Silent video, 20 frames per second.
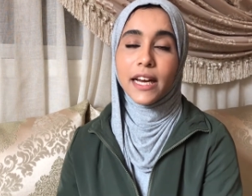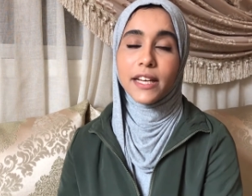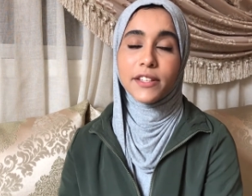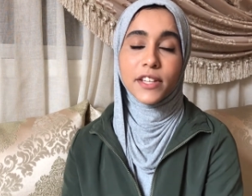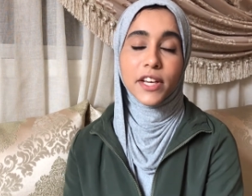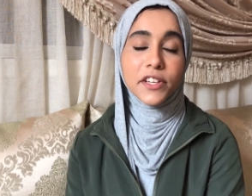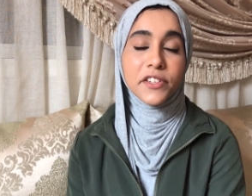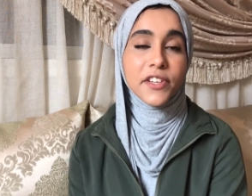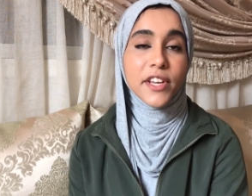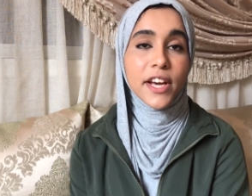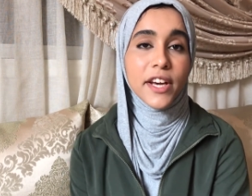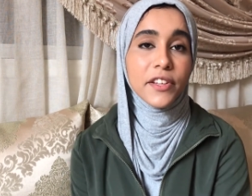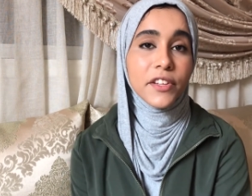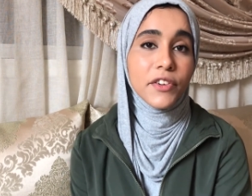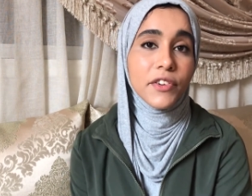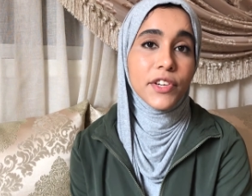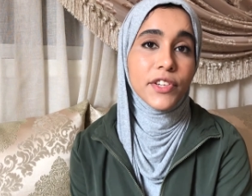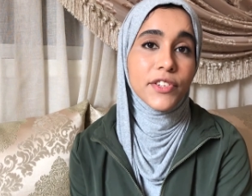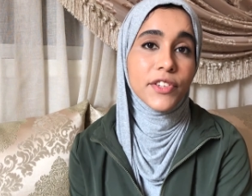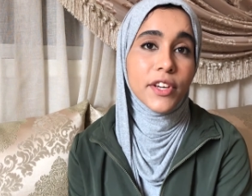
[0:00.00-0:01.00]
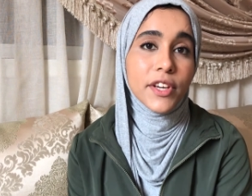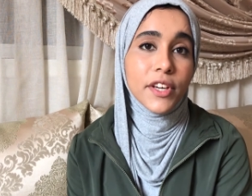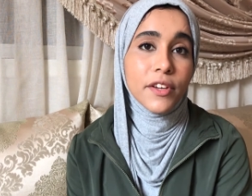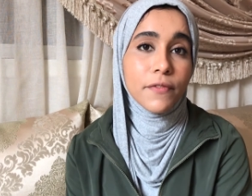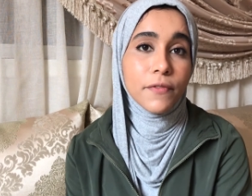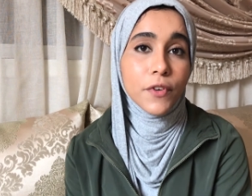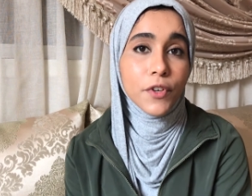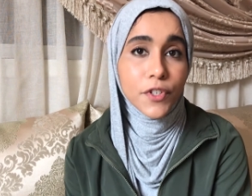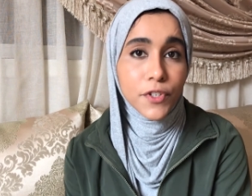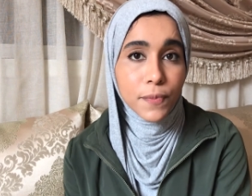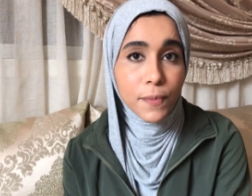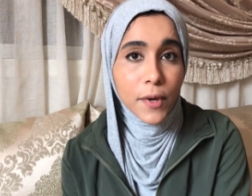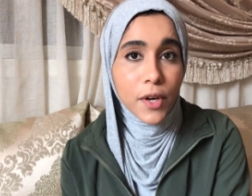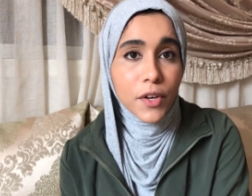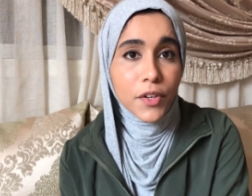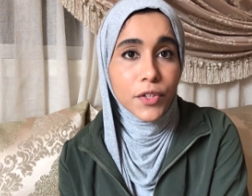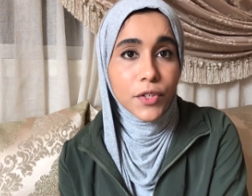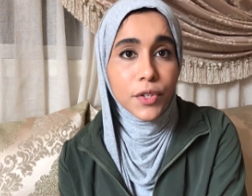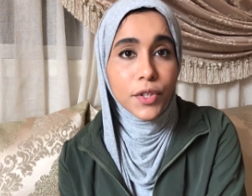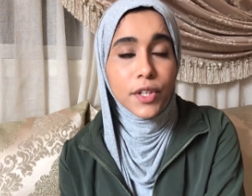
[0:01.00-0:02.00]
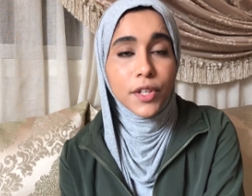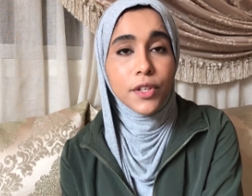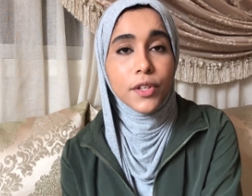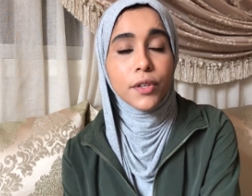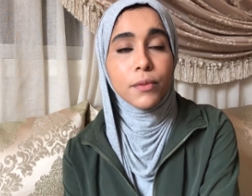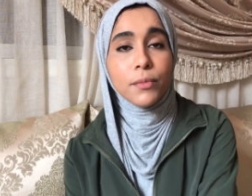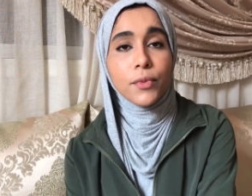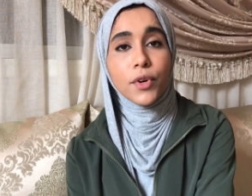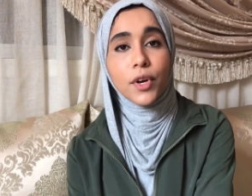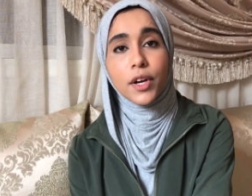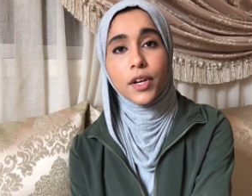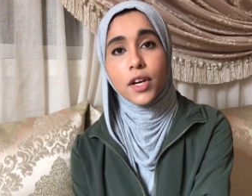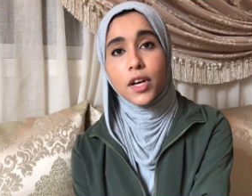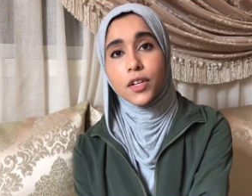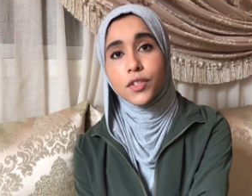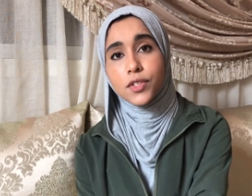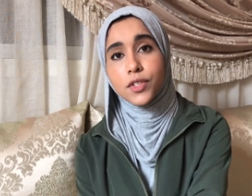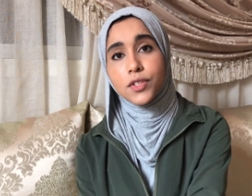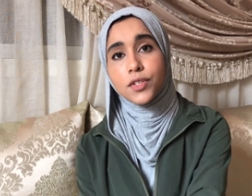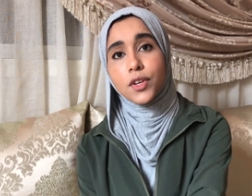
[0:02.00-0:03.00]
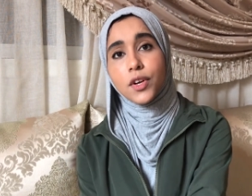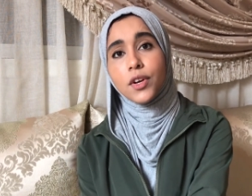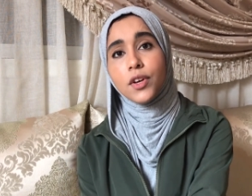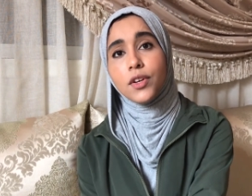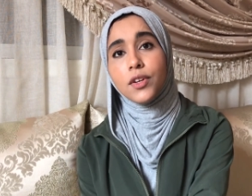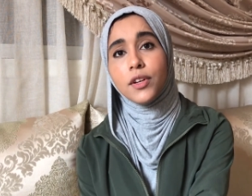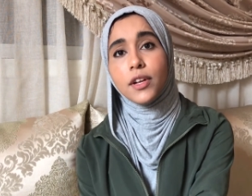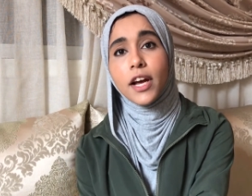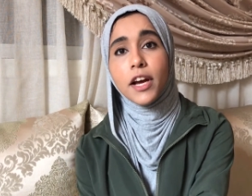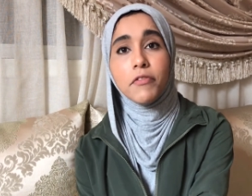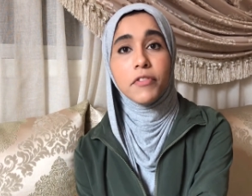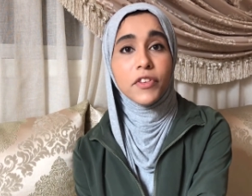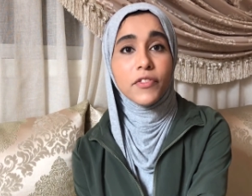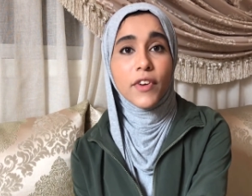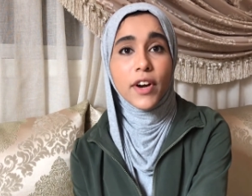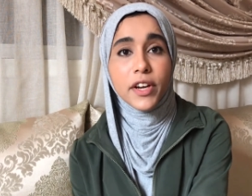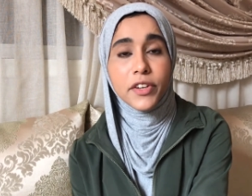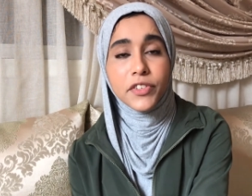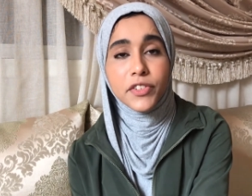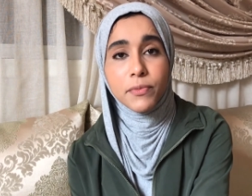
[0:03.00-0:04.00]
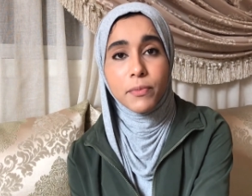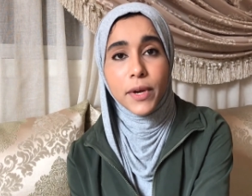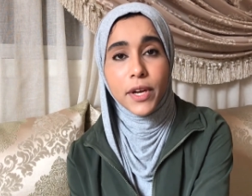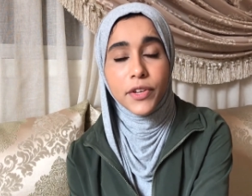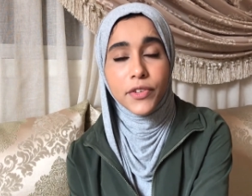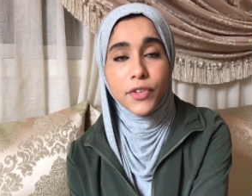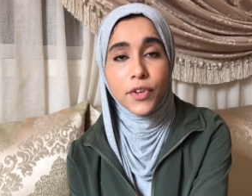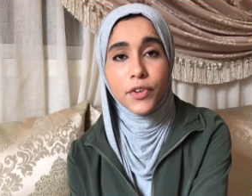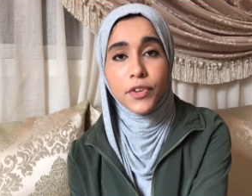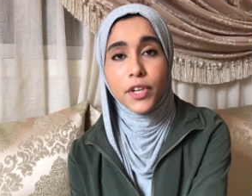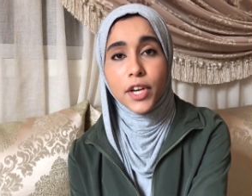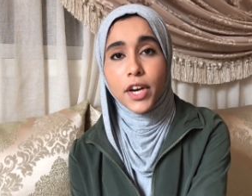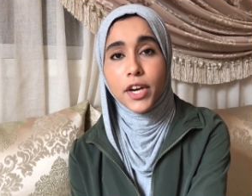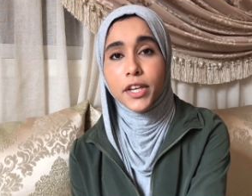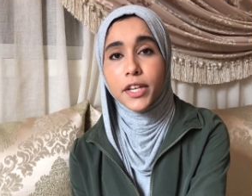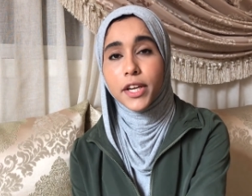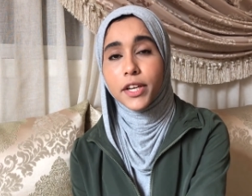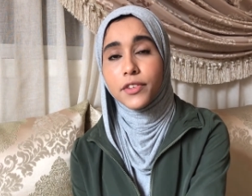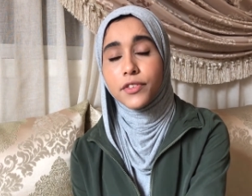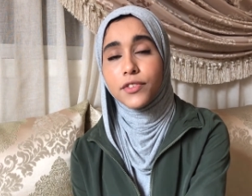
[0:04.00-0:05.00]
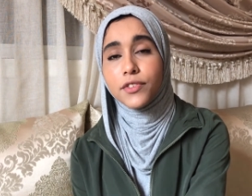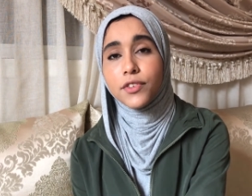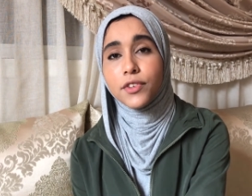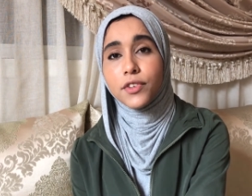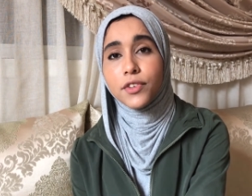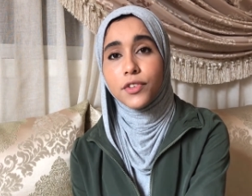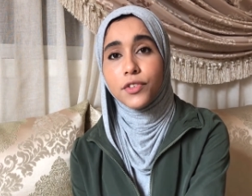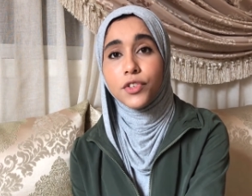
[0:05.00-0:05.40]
As I said, there is a first part to the book analysis on life advice based on the architect's